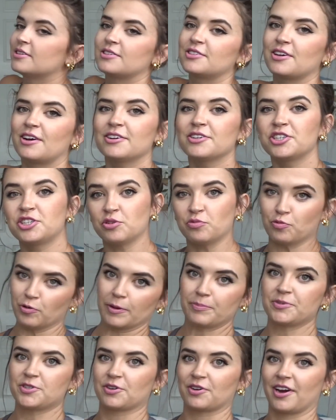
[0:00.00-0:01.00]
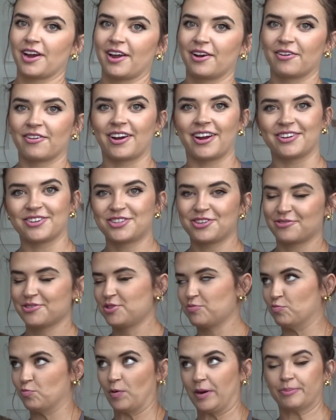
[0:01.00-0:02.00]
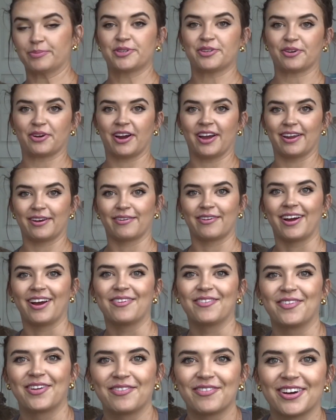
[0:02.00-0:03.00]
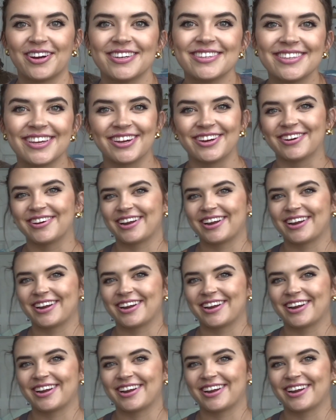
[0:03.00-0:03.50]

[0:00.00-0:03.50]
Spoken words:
So how she whips her head around. She always whips her head around whenever I say her